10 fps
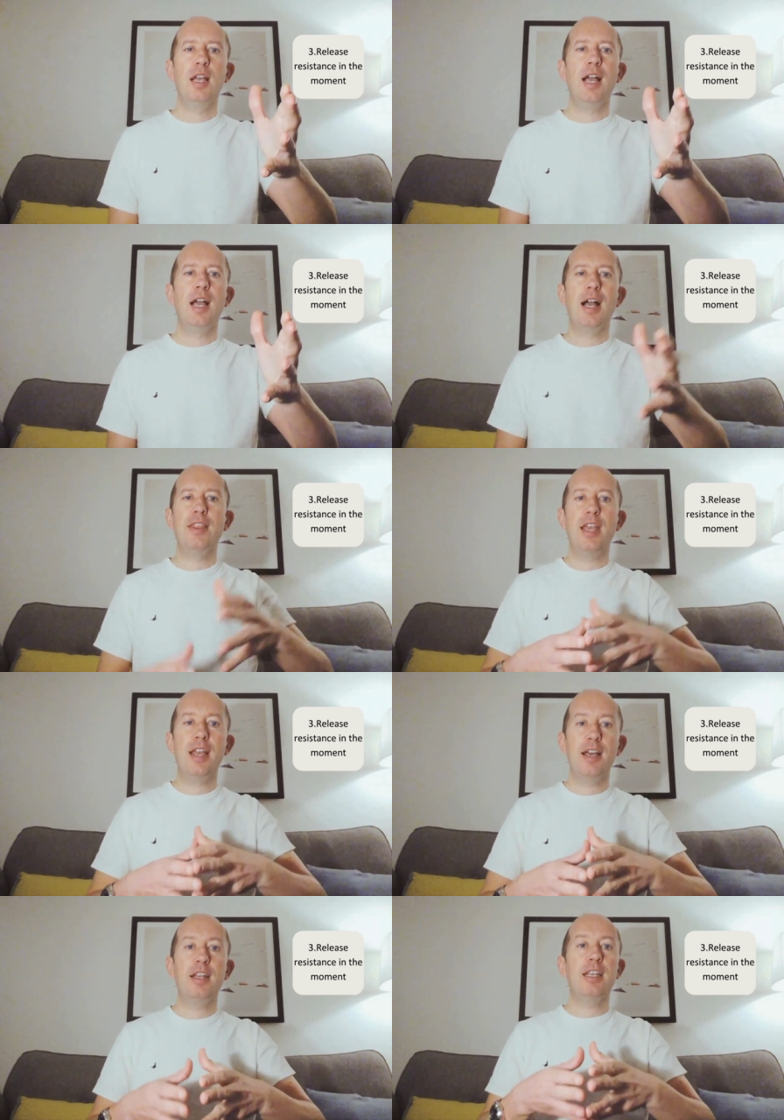and
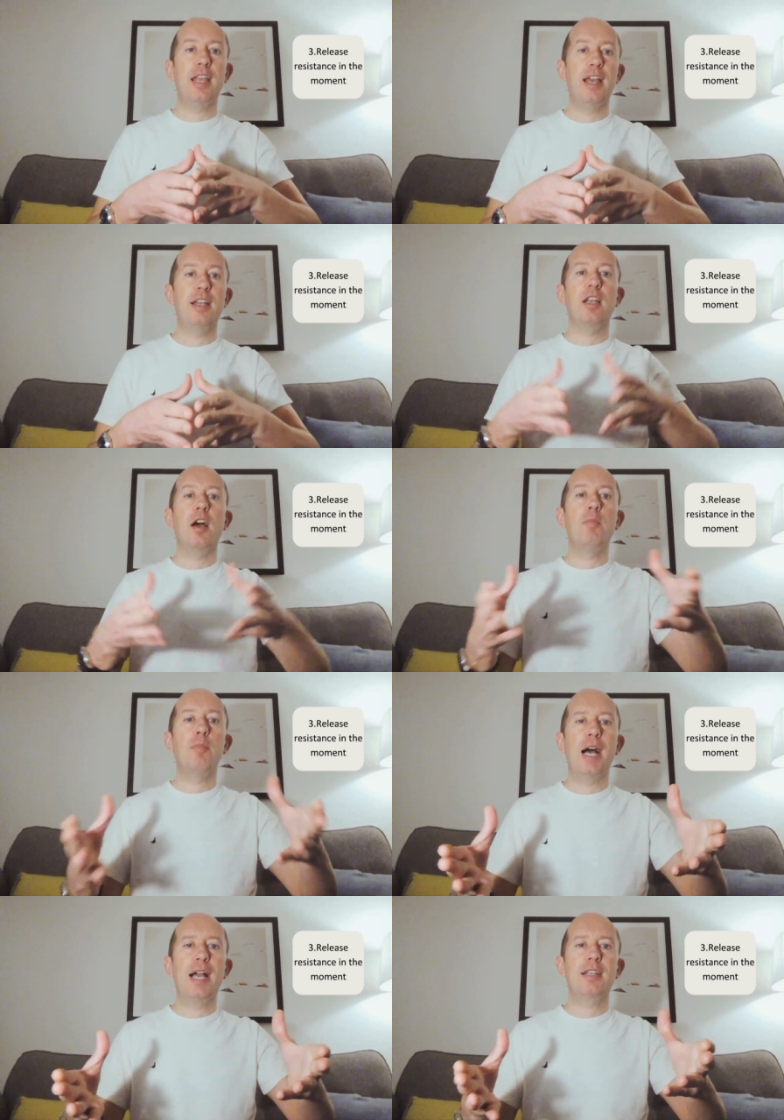then again come
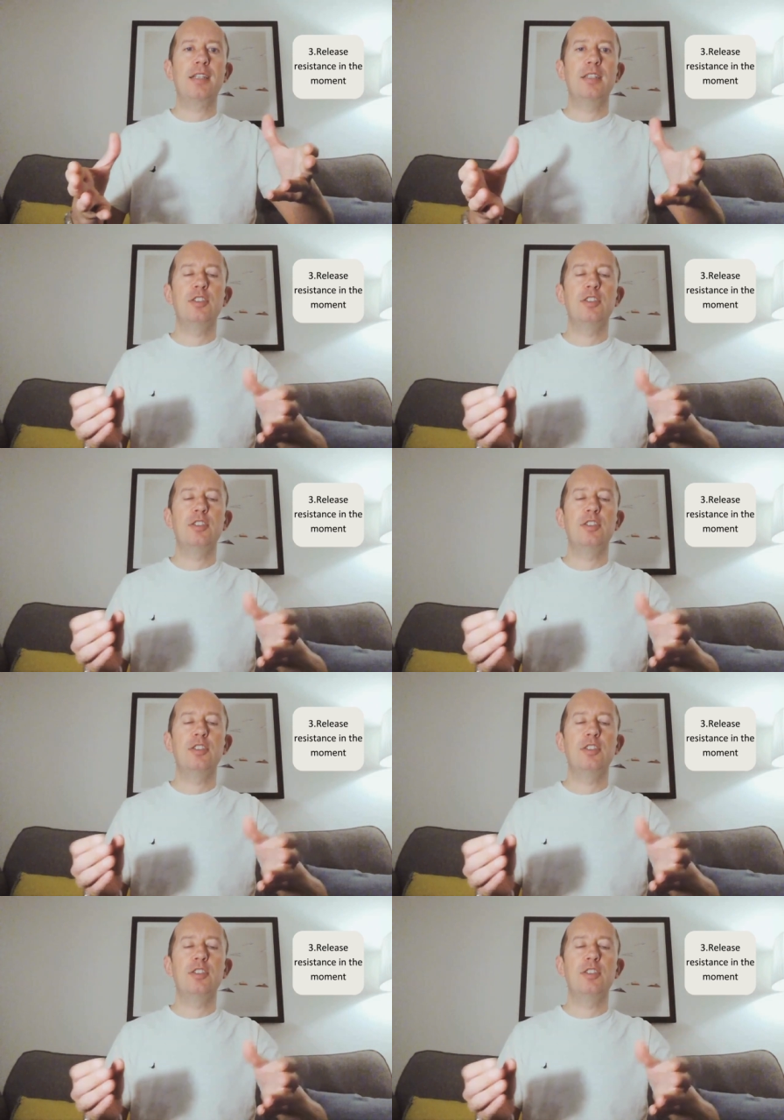back